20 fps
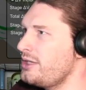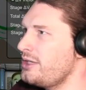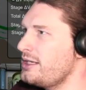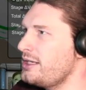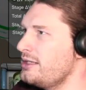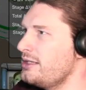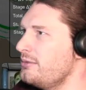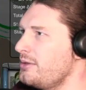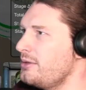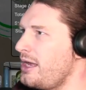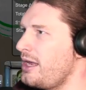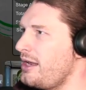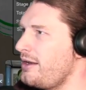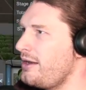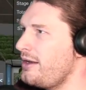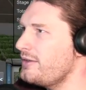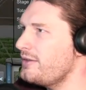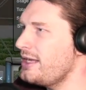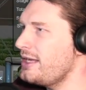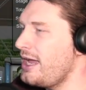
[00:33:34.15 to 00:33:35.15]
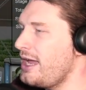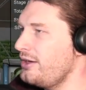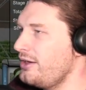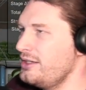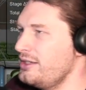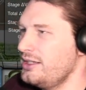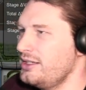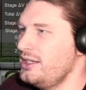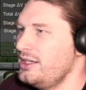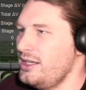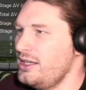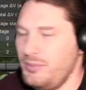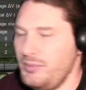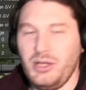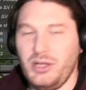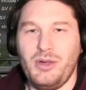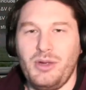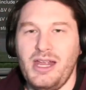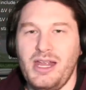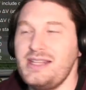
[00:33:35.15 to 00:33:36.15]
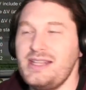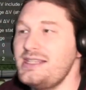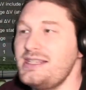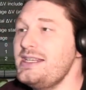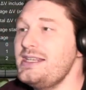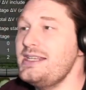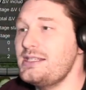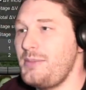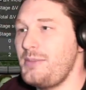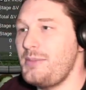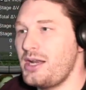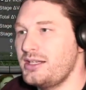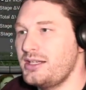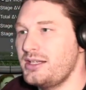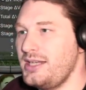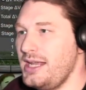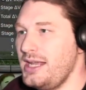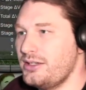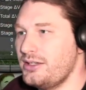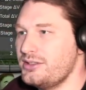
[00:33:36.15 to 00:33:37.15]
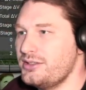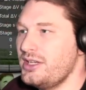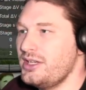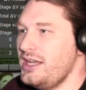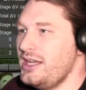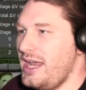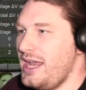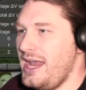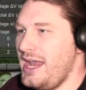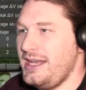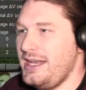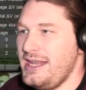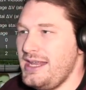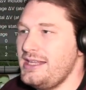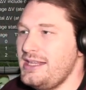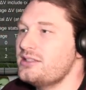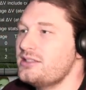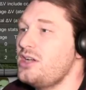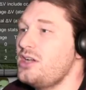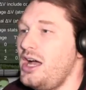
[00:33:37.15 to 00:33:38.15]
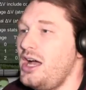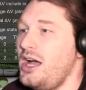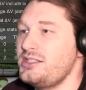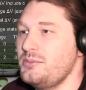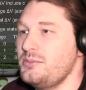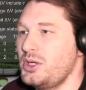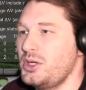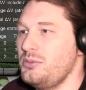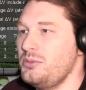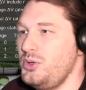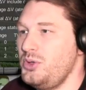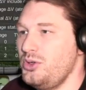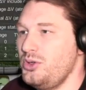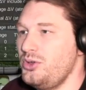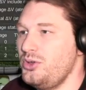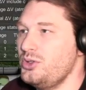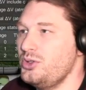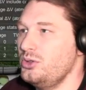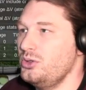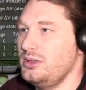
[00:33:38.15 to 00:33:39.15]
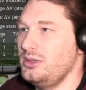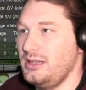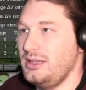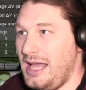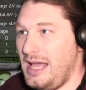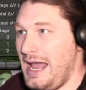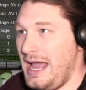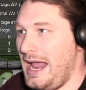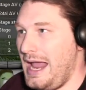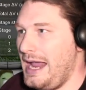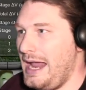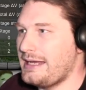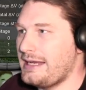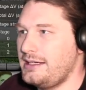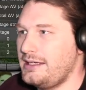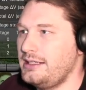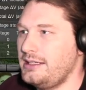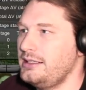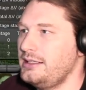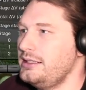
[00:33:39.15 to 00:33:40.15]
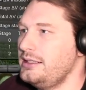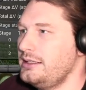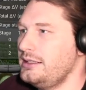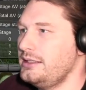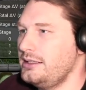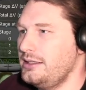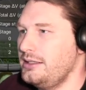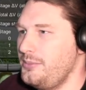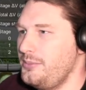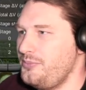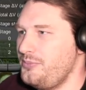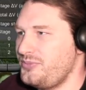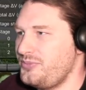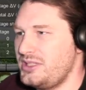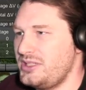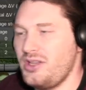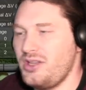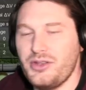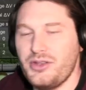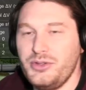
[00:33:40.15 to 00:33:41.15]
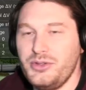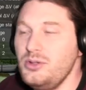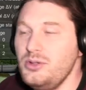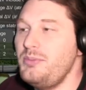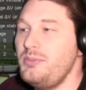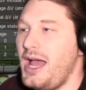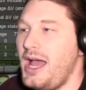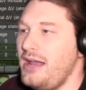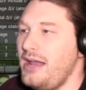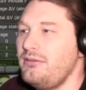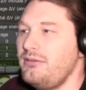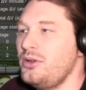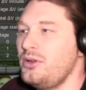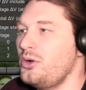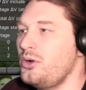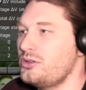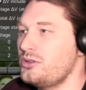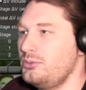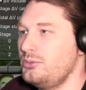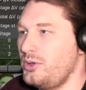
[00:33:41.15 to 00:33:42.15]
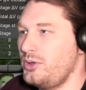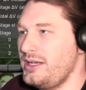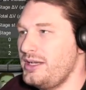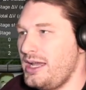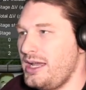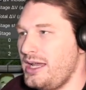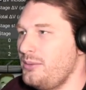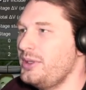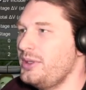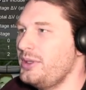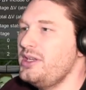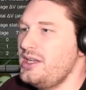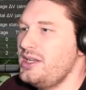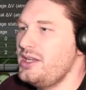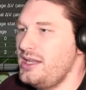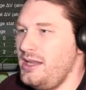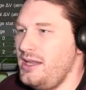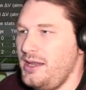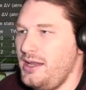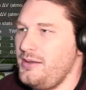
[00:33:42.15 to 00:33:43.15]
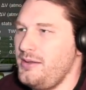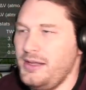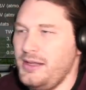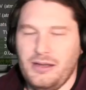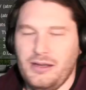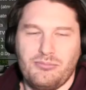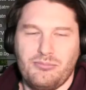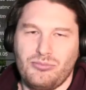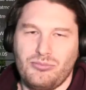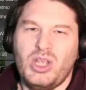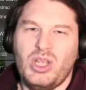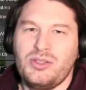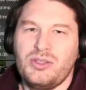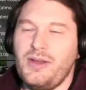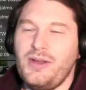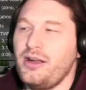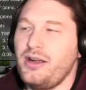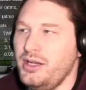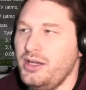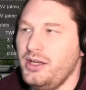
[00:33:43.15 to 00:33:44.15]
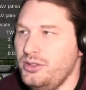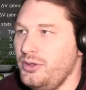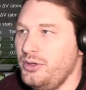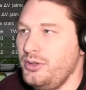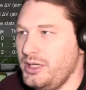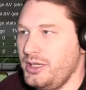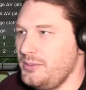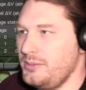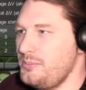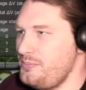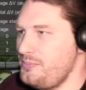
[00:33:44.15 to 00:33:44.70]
I'd have to count it. But anyway, it's a decent amount of containers, and it is causing my computer to lag. It's not too bad, noticeable right now, but it's very annoying.